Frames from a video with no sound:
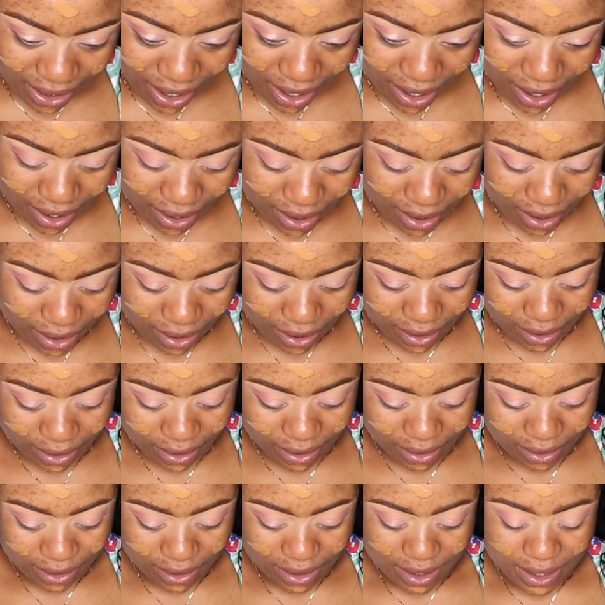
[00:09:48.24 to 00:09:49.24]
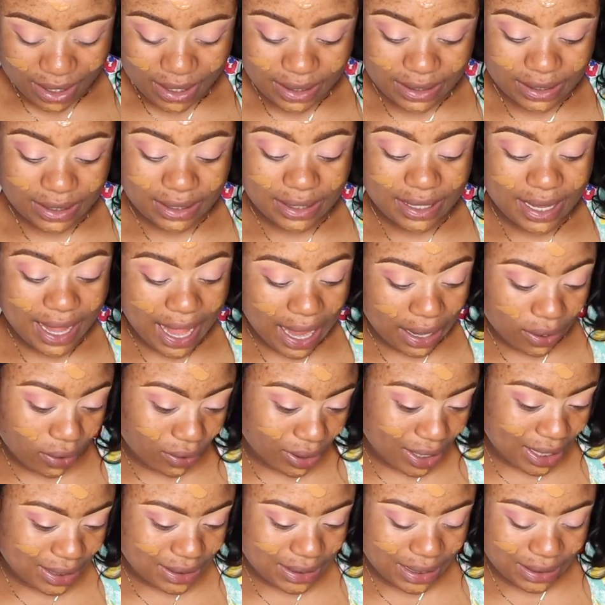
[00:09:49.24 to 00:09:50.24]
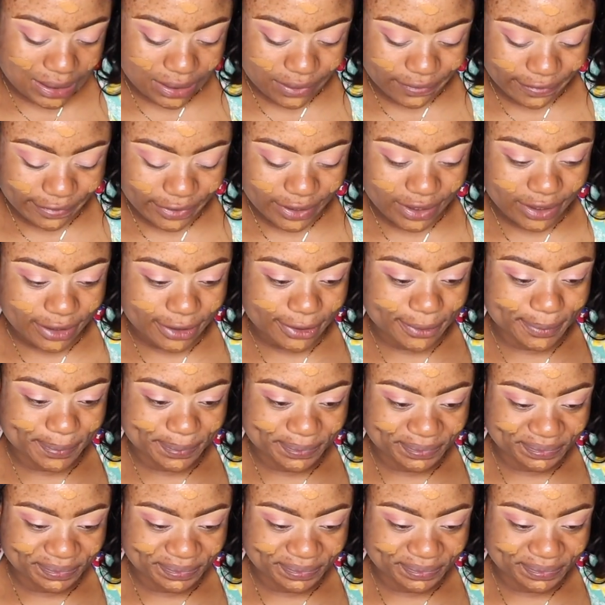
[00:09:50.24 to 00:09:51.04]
the day I collected the ring,